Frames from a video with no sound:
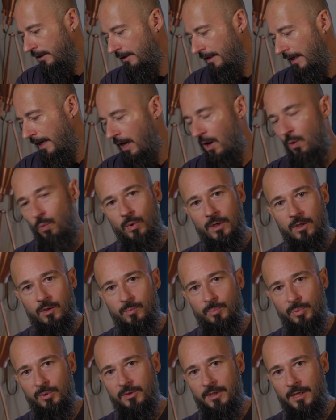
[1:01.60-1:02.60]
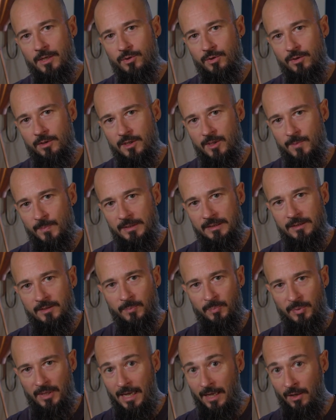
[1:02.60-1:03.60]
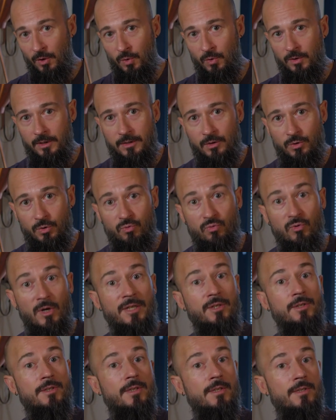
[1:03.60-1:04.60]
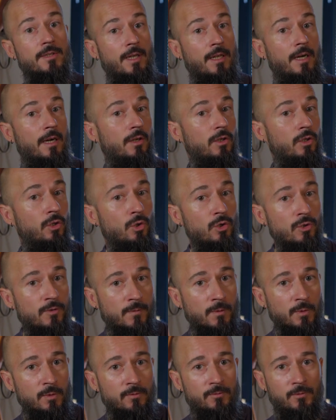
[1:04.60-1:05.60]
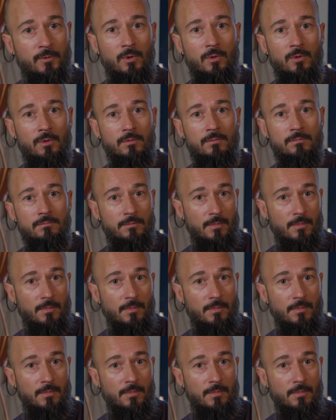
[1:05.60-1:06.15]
at how we could potentially split the piano into registers that are useful for